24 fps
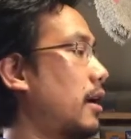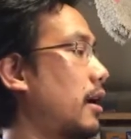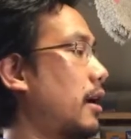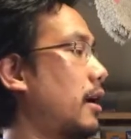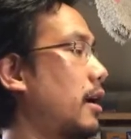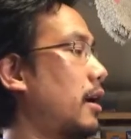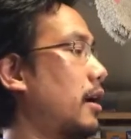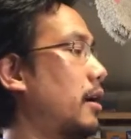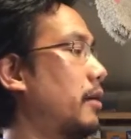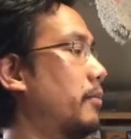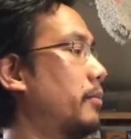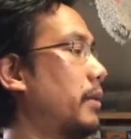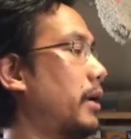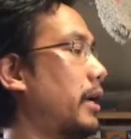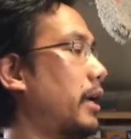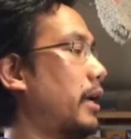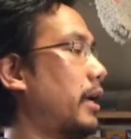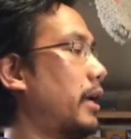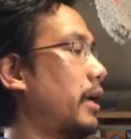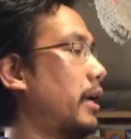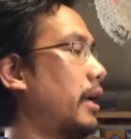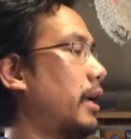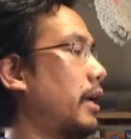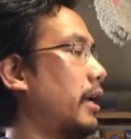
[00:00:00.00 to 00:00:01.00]
And
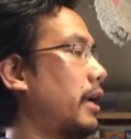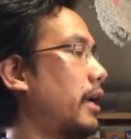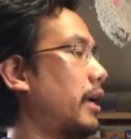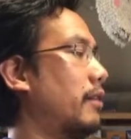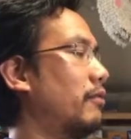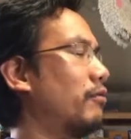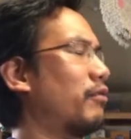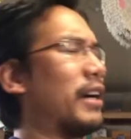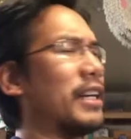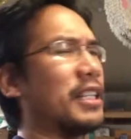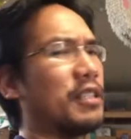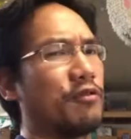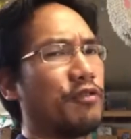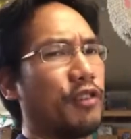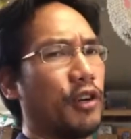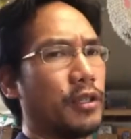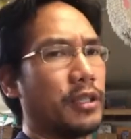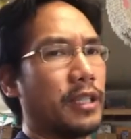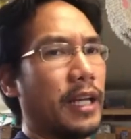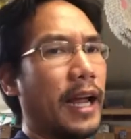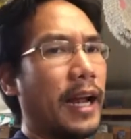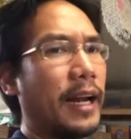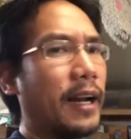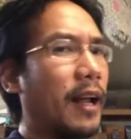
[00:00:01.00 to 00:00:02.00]
vice
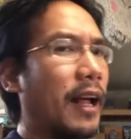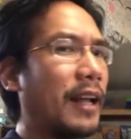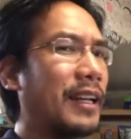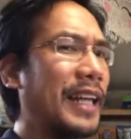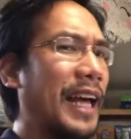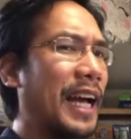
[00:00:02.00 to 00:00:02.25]
versa.